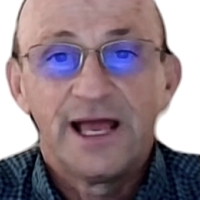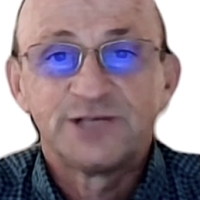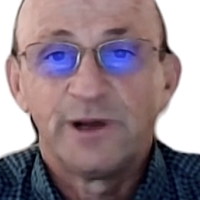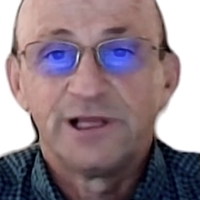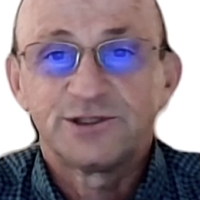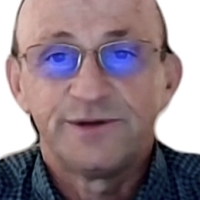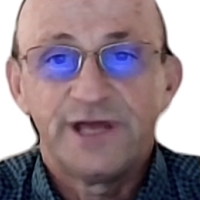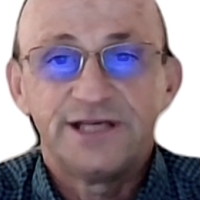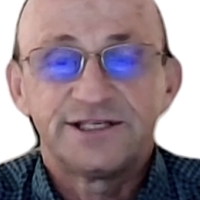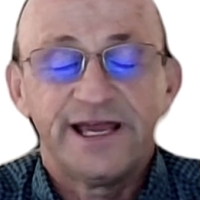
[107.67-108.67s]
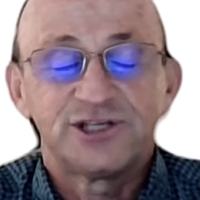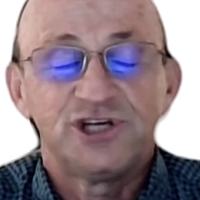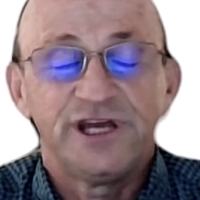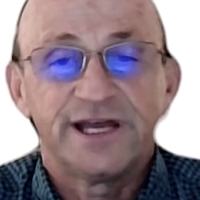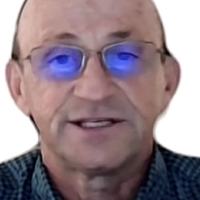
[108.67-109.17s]
as well as today's
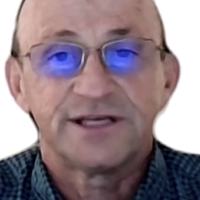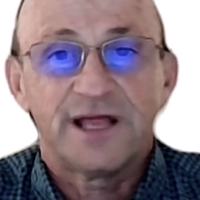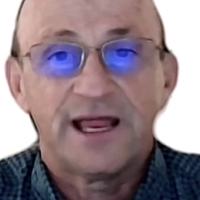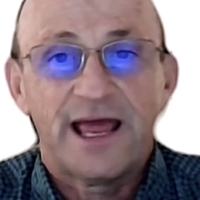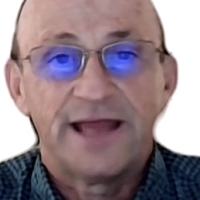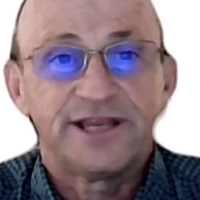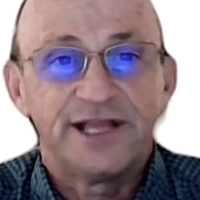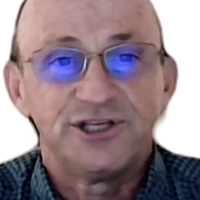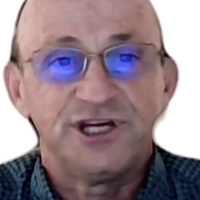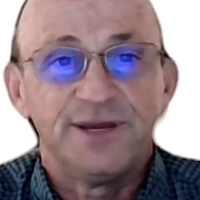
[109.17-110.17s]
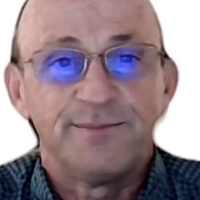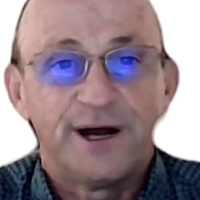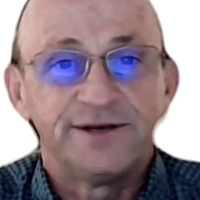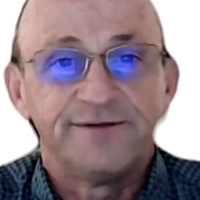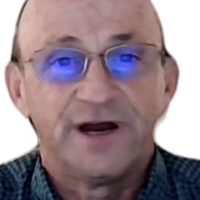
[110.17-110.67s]
XGS and 10G
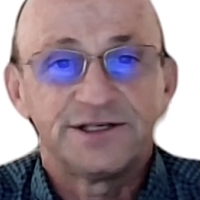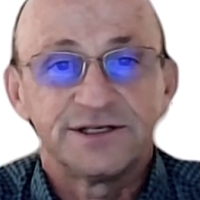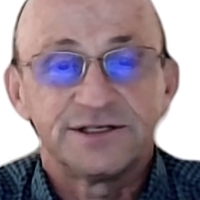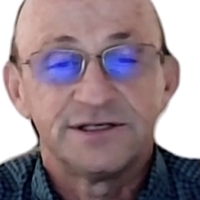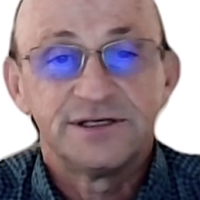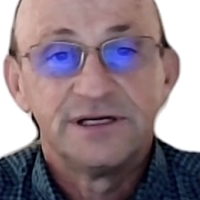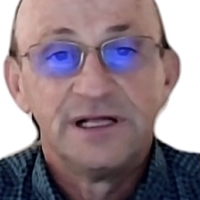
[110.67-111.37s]
EPON devices.